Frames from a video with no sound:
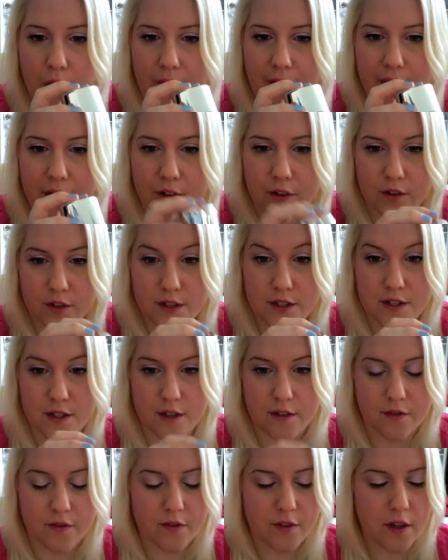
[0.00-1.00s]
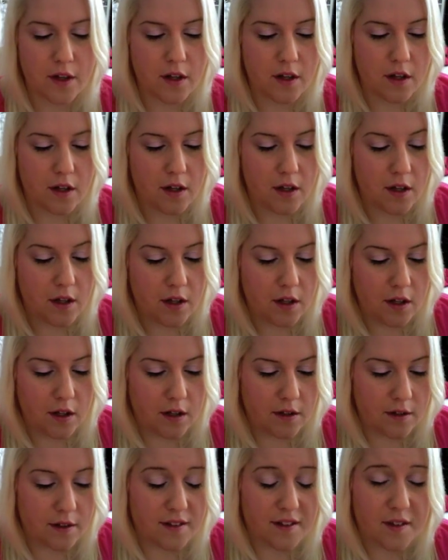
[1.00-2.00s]
that good stuff.
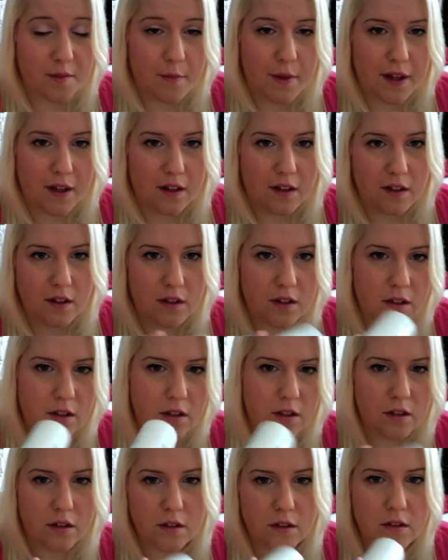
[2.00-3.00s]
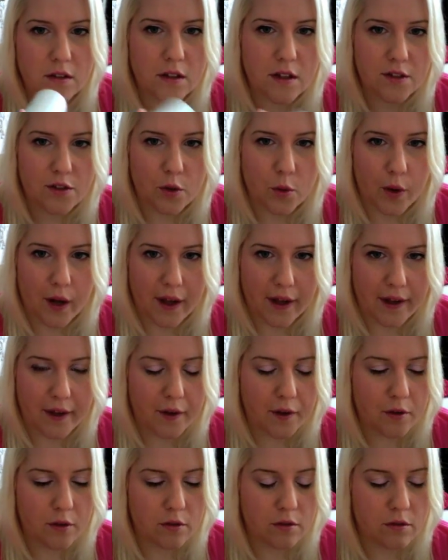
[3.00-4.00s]
The smell is okay.